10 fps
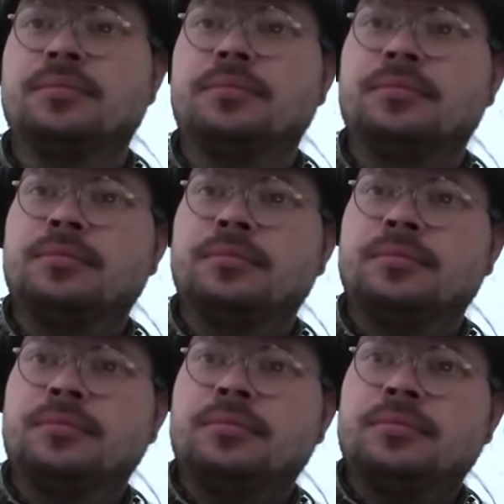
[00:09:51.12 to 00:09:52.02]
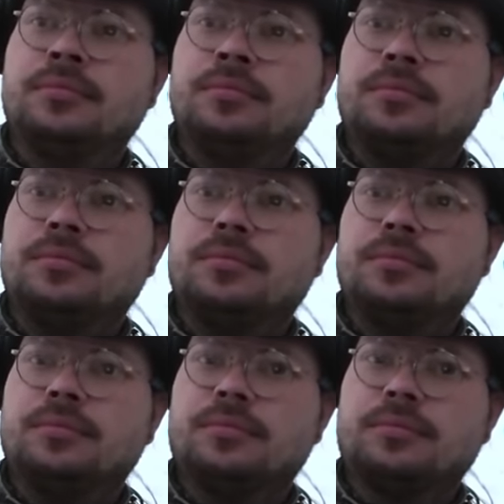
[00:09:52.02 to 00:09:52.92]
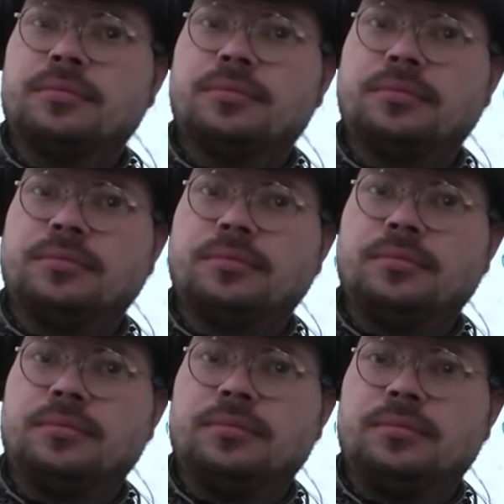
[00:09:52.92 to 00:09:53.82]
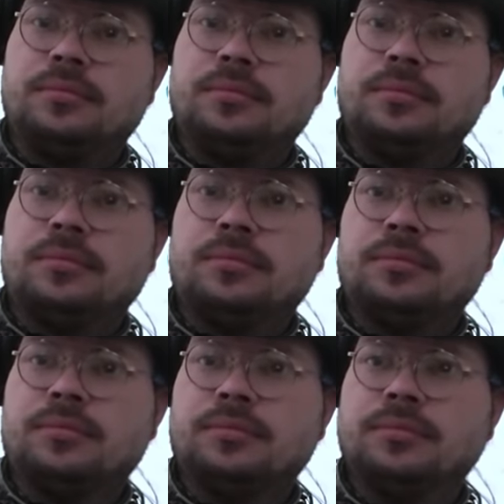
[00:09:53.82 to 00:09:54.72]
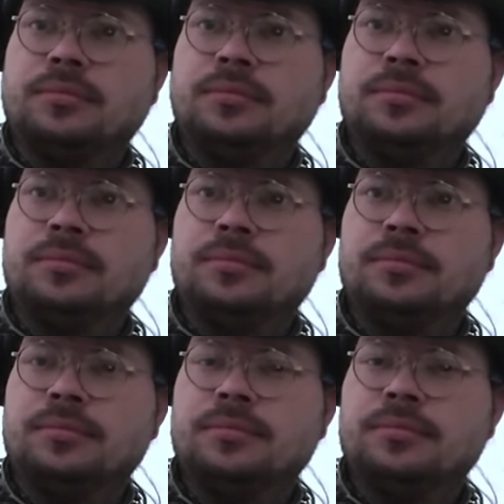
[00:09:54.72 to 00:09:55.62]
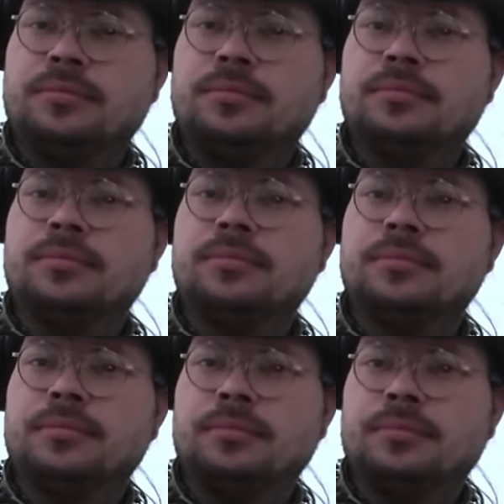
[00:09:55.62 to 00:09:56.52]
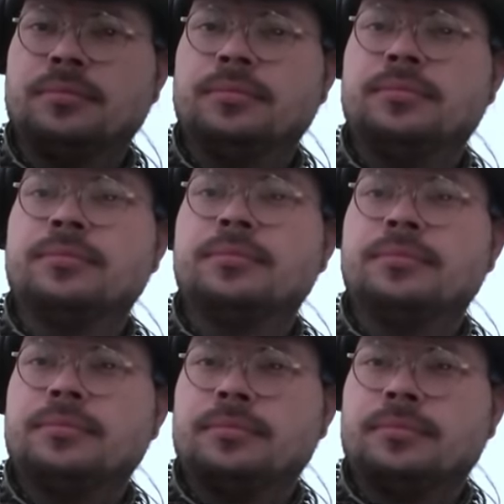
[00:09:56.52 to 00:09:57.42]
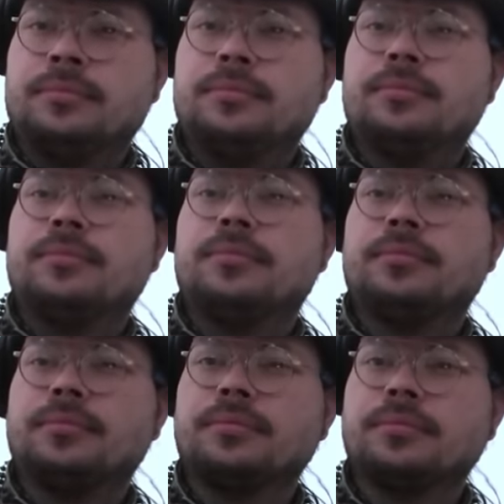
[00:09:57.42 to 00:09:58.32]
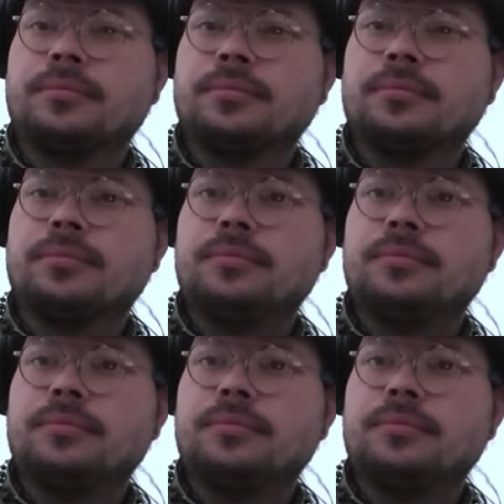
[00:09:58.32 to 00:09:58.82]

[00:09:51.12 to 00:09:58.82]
Nothing is said.